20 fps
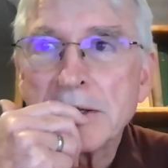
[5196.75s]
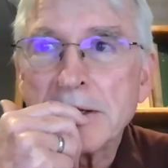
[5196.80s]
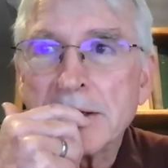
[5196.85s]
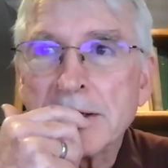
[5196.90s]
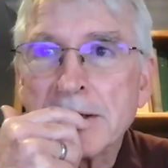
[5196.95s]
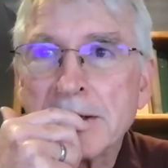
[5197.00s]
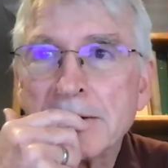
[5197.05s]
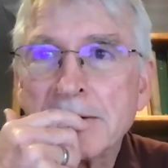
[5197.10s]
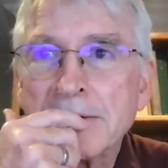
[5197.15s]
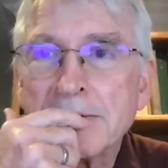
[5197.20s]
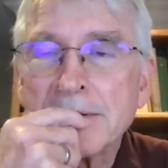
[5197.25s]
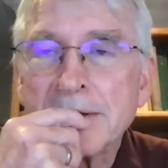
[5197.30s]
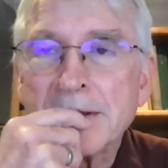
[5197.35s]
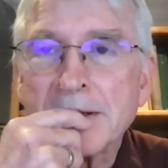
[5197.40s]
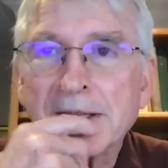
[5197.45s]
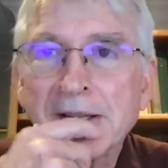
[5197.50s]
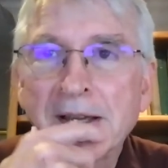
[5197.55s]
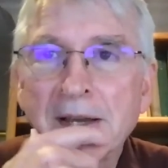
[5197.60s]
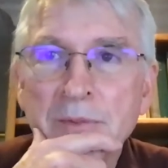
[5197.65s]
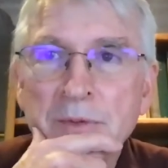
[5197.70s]
Um,
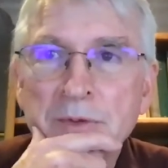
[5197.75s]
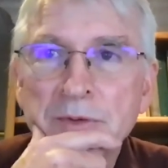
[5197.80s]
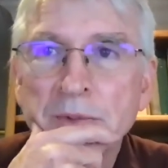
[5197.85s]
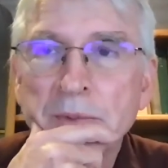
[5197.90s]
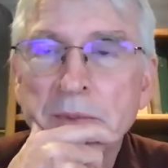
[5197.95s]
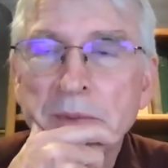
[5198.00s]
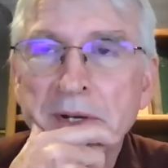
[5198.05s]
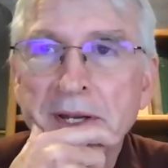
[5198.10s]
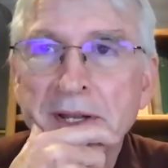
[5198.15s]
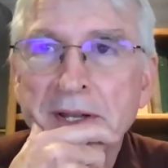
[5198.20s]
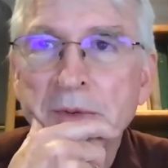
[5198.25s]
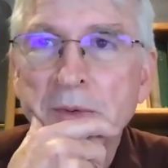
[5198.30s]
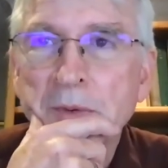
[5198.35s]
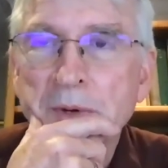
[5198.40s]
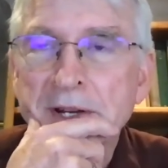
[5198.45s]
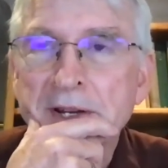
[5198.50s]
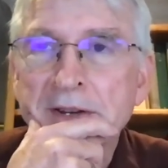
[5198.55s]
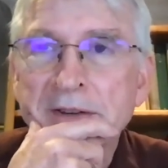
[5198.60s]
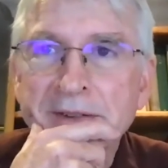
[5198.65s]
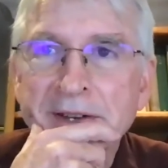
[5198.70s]
it comes from another
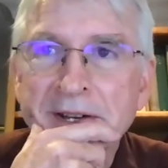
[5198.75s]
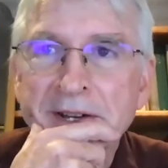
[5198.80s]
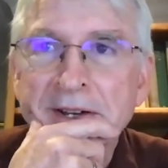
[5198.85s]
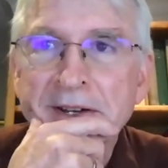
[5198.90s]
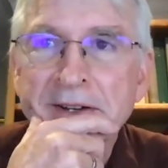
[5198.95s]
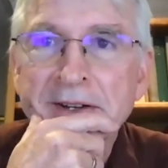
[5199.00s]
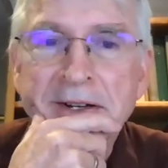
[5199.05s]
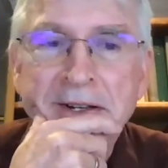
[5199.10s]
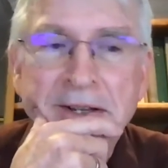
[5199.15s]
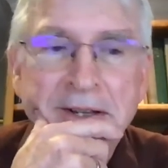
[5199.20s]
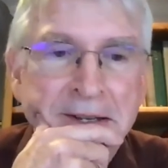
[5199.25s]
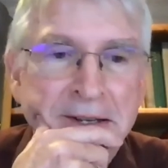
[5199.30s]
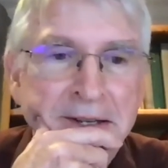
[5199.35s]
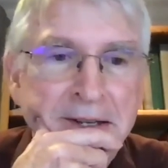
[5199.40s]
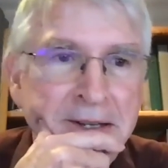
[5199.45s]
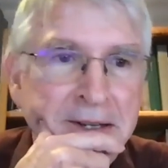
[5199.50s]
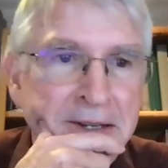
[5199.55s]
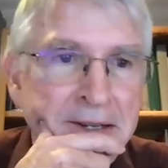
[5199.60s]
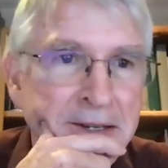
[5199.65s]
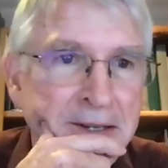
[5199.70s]
one of our
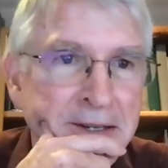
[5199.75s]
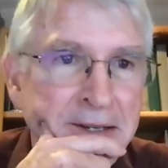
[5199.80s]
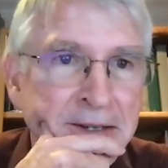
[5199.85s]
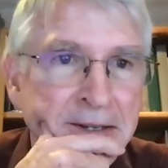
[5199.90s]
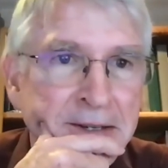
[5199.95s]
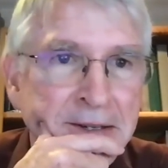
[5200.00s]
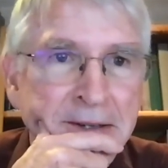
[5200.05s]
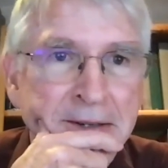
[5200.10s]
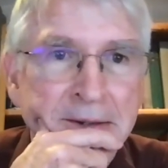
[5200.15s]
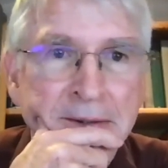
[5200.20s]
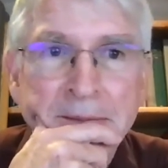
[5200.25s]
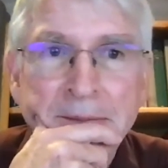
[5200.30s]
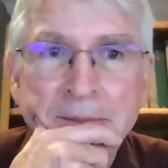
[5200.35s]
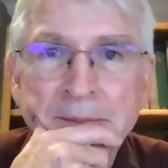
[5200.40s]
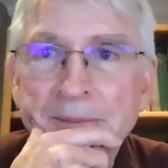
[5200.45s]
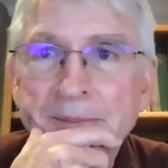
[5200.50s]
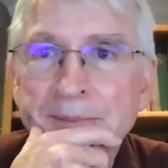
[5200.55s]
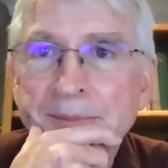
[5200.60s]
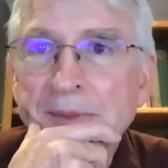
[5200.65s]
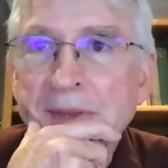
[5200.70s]

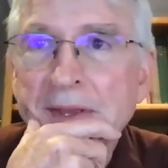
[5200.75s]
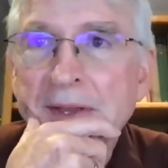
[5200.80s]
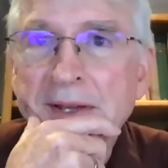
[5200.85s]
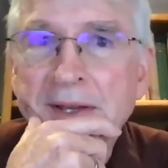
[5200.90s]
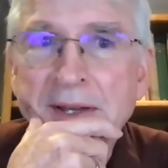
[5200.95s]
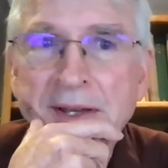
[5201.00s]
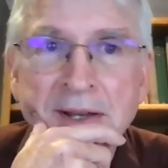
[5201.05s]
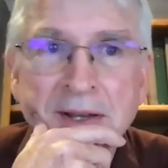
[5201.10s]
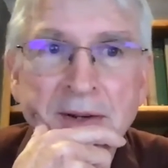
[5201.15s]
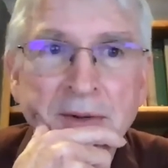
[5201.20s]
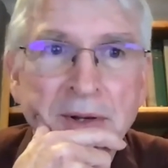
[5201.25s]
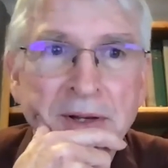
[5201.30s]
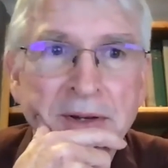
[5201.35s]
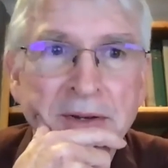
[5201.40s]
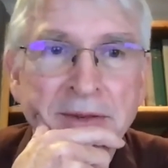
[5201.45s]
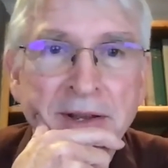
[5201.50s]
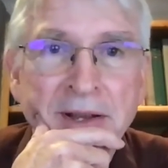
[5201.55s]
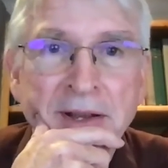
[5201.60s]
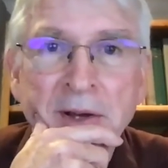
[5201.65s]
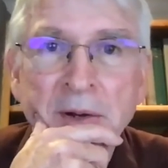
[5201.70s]
um, one of
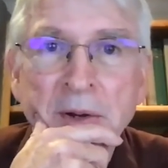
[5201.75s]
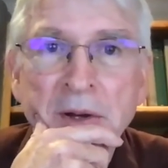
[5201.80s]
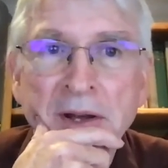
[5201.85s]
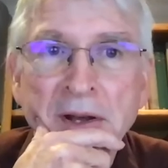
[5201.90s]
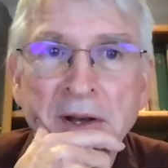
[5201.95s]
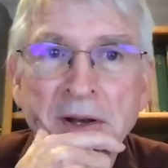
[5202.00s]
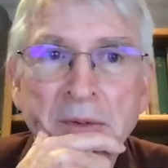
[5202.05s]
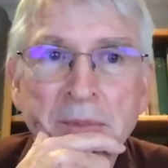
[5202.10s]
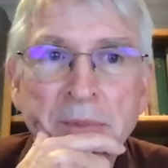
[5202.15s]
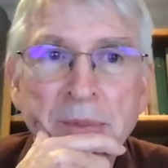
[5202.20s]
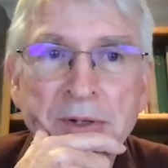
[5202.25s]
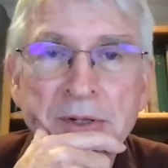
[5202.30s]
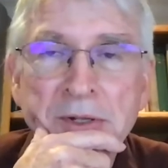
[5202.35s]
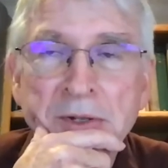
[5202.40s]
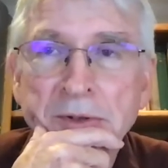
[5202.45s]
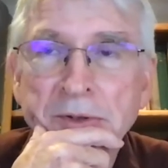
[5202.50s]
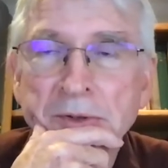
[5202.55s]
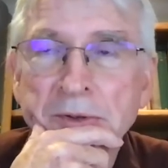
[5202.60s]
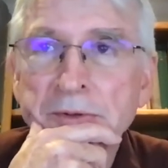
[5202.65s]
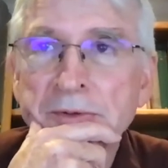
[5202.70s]
our, our,
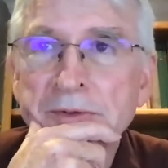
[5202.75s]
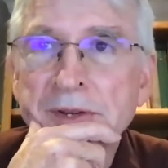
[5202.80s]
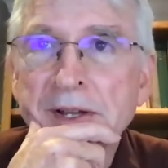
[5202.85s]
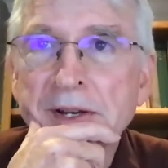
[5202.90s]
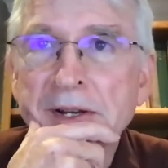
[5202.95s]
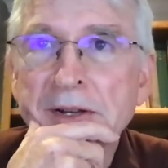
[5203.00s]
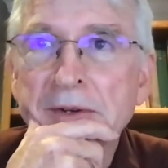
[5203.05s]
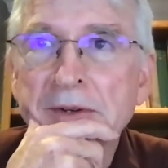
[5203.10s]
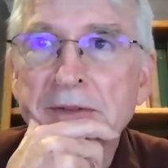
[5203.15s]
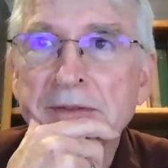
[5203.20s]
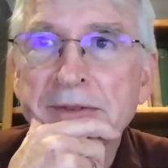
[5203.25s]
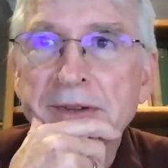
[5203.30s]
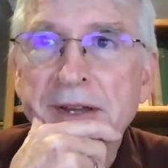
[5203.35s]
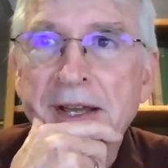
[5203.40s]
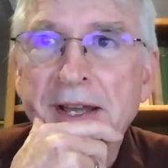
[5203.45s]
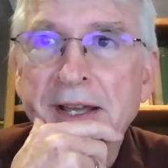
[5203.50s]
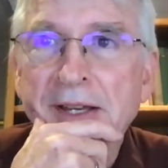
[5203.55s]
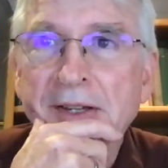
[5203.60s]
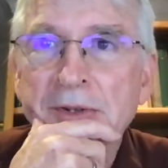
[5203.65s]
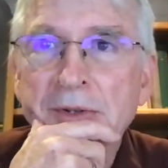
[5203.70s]
postdoctoral fellow, in
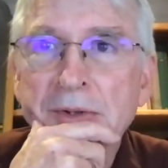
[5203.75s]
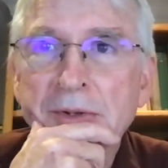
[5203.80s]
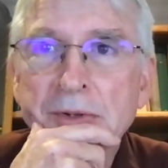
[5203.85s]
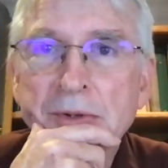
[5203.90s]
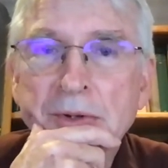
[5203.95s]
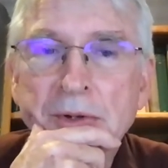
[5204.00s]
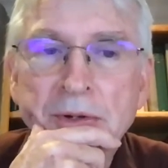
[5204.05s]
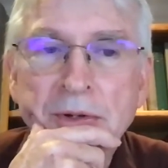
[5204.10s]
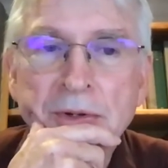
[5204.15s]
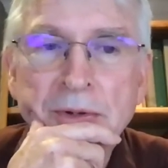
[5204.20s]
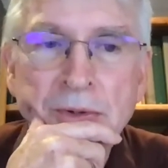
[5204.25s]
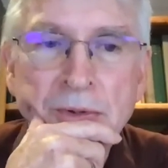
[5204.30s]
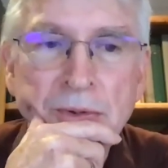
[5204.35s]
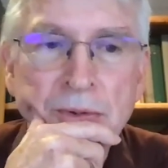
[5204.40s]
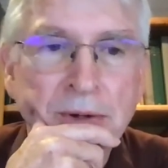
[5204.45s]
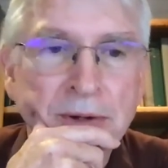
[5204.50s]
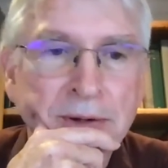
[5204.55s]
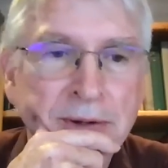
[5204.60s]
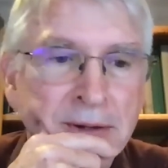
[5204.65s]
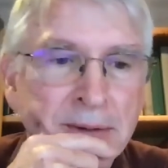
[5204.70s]
fact, who who
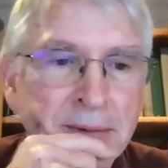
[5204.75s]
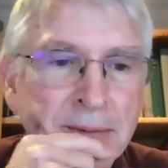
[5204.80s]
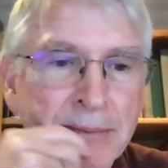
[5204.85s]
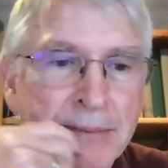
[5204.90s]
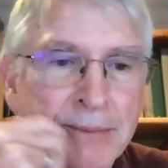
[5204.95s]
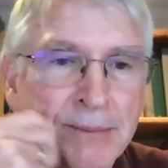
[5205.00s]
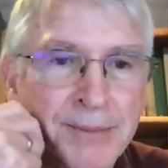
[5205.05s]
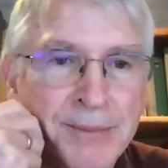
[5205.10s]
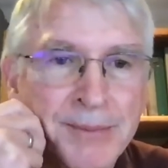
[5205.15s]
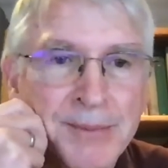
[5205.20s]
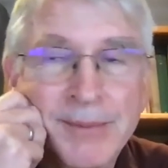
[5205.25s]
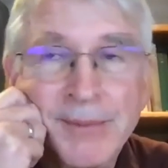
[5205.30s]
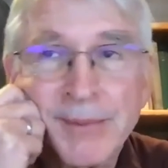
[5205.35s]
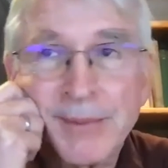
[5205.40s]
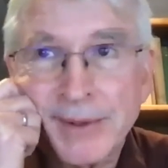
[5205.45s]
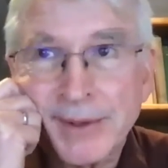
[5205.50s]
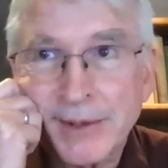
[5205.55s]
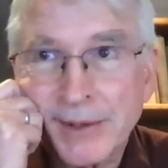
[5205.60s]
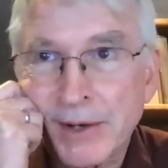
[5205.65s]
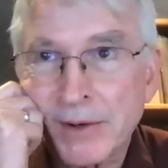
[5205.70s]
um,
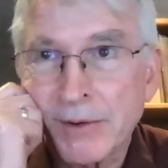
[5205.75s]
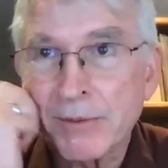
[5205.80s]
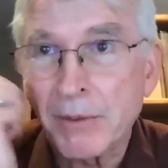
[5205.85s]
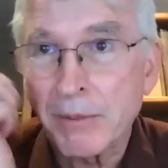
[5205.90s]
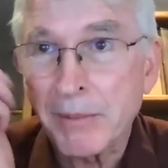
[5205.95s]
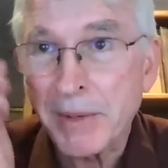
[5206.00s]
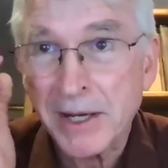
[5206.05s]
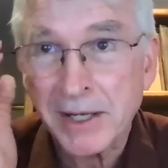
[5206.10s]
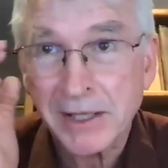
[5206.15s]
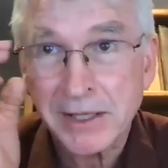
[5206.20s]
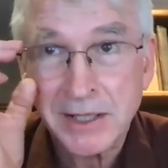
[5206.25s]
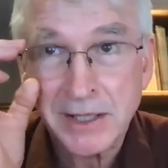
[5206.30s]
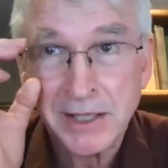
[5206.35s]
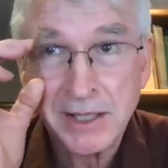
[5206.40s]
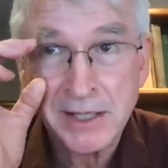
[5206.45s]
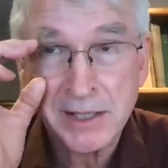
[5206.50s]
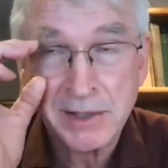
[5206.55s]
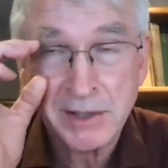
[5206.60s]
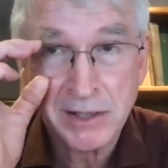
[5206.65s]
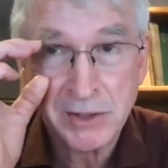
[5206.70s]
uh, remarks that
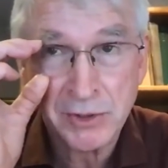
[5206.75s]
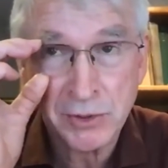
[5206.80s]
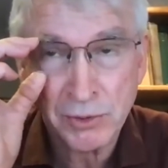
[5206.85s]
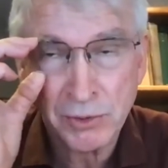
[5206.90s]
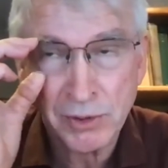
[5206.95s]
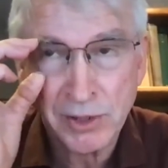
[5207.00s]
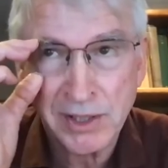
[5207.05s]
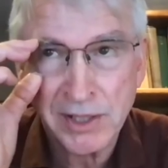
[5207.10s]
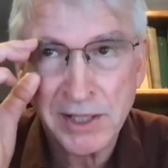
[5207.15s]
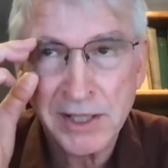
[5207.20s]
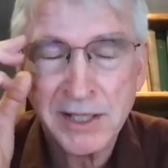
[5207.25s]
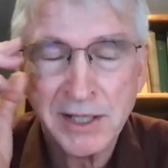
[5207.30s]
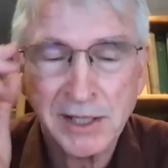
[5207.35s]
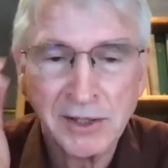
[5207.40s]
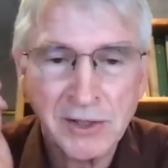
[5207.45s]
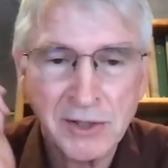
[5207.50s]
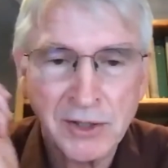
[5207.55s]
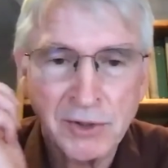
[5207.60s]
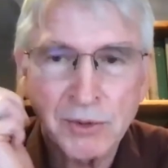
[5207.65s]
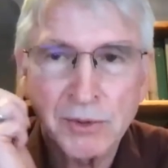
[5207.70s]
he's enjoyed listening
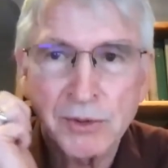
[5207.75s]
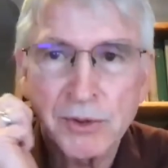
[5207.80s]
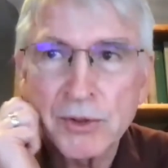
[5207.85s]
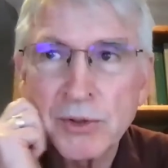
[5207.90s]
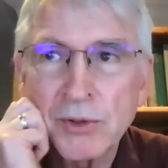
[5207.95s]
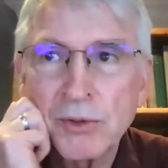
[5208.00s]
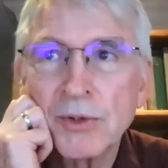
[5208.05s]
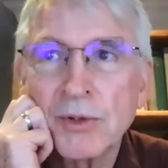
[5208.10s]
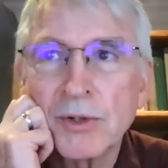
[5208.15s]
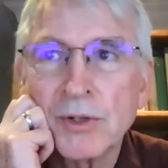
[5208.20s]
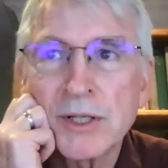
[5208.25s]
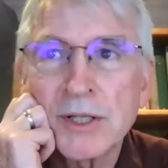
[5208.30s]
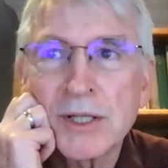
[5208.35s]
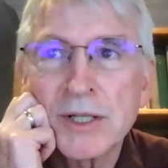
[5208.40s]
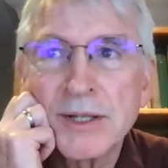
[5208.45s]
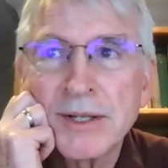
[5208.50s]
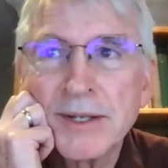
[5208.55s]
to your talks